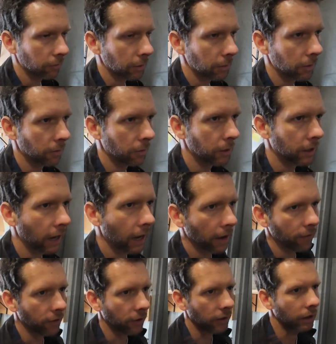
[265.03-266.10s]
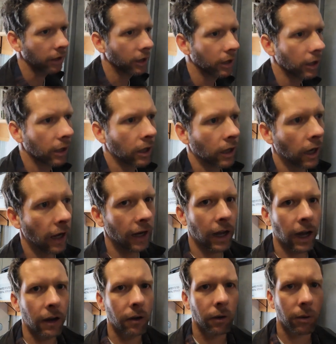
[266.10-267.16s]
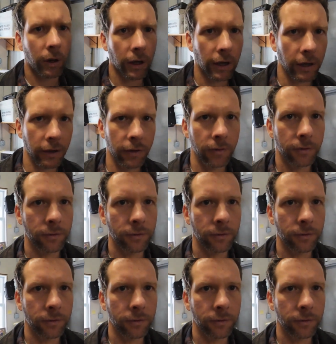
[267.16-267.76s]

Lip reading: maybe the week after. I got to